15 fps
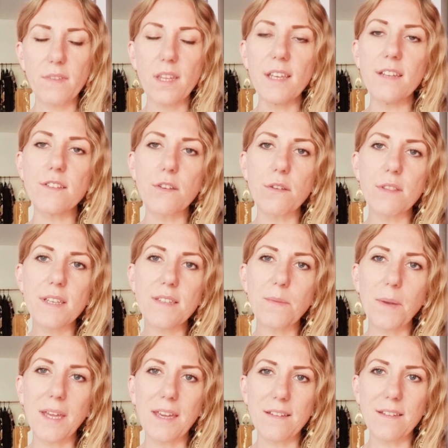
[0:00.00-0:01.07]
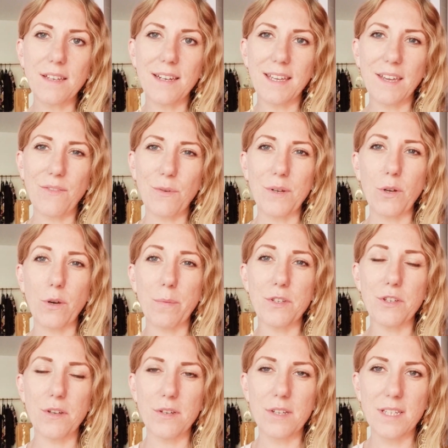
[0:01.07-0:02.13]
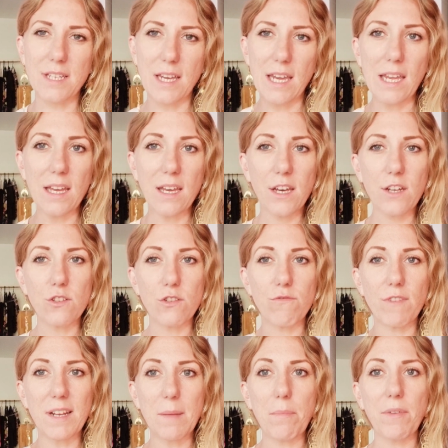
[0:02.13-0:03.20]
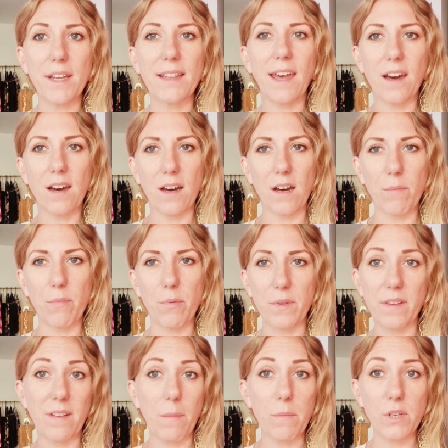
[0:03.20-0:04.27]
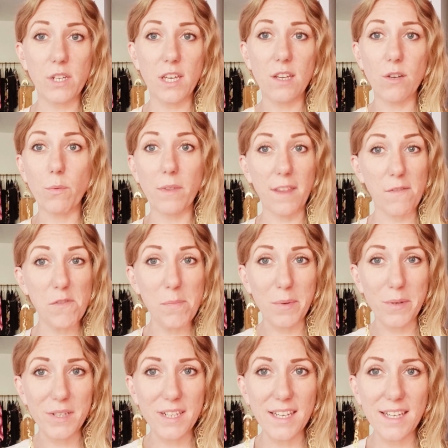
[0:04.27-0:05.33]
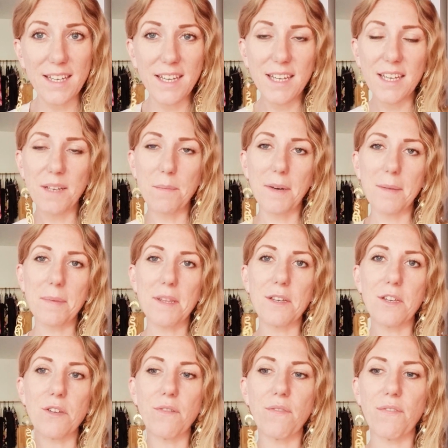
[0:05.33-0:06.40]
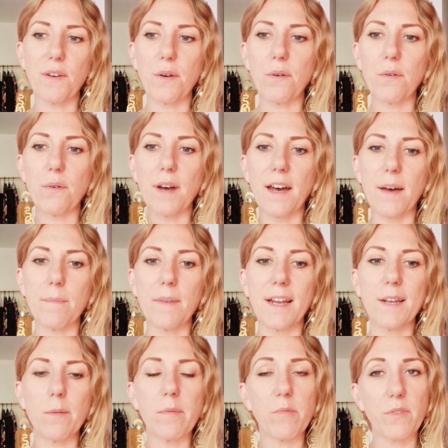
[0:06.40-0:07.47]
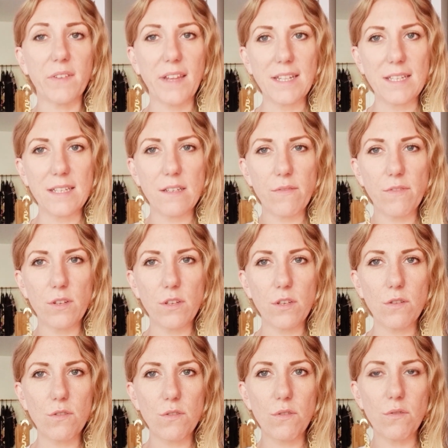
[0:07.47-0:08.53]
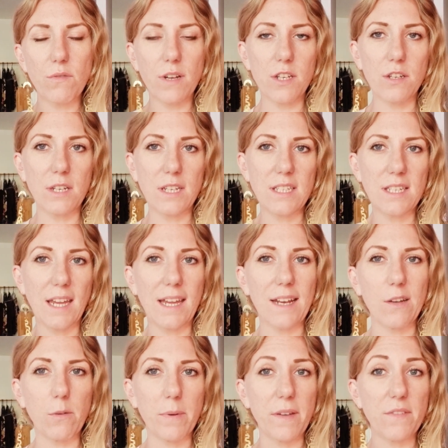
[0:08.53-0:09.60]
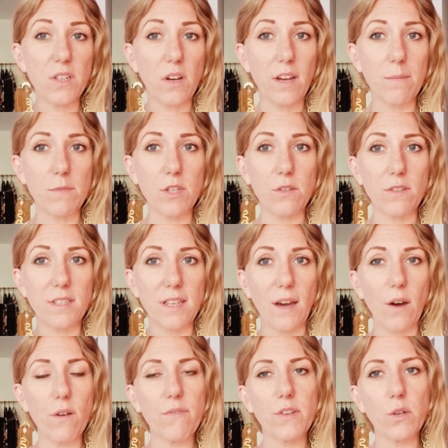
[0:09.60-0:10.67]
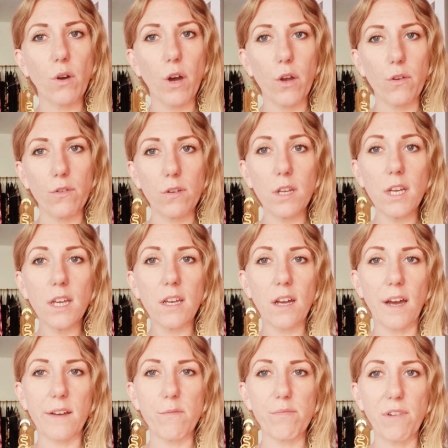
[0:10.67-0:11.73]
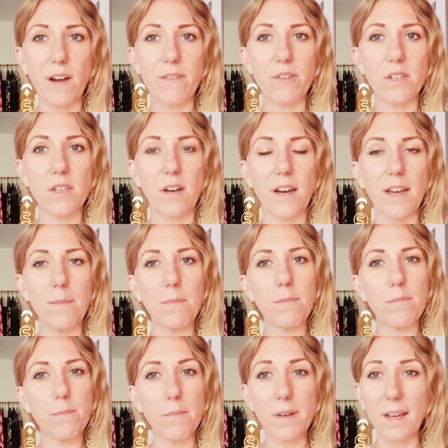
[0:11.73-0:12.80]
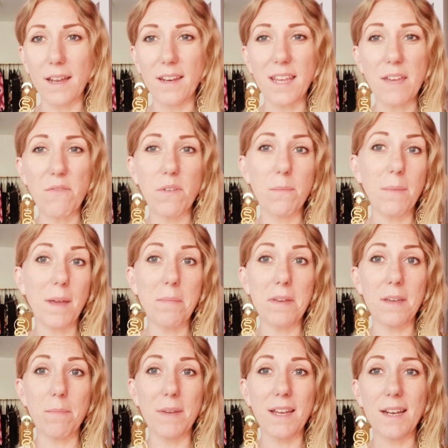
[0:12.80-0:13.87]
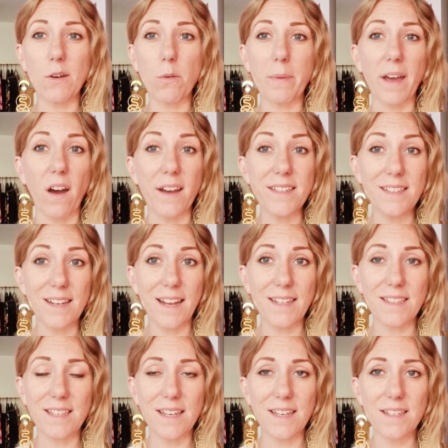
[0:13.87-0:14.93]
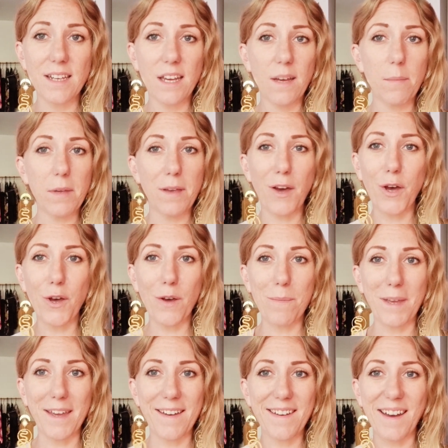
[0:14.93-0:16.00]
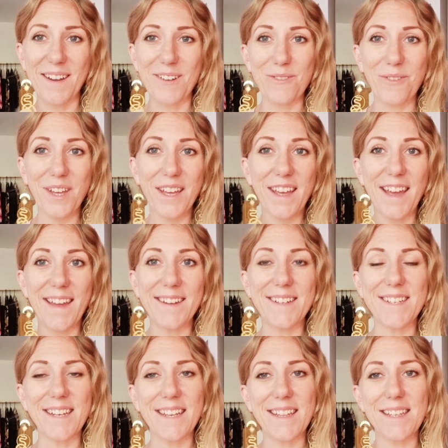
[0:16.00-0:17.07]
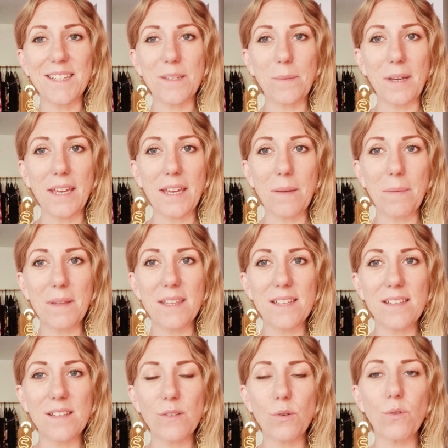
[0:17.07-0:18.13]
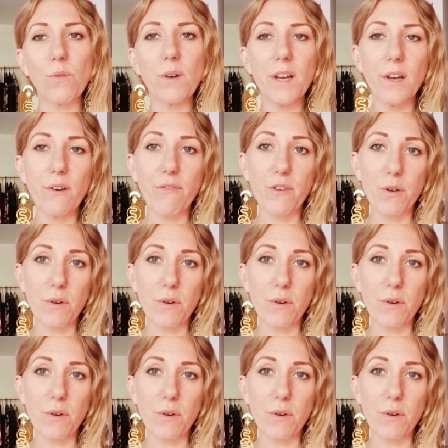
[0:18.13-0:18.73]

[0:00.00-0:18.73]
And so this week is going to give you an opportunity to really bring that up with somebody or with everybody. It might be that you feel a little bit more sensitive than usual and you need to take a little bit of time to yourself in your own kind of private time, and even maybe be a little bit isolated, a bit hermit kind of energy this week. But this is all for your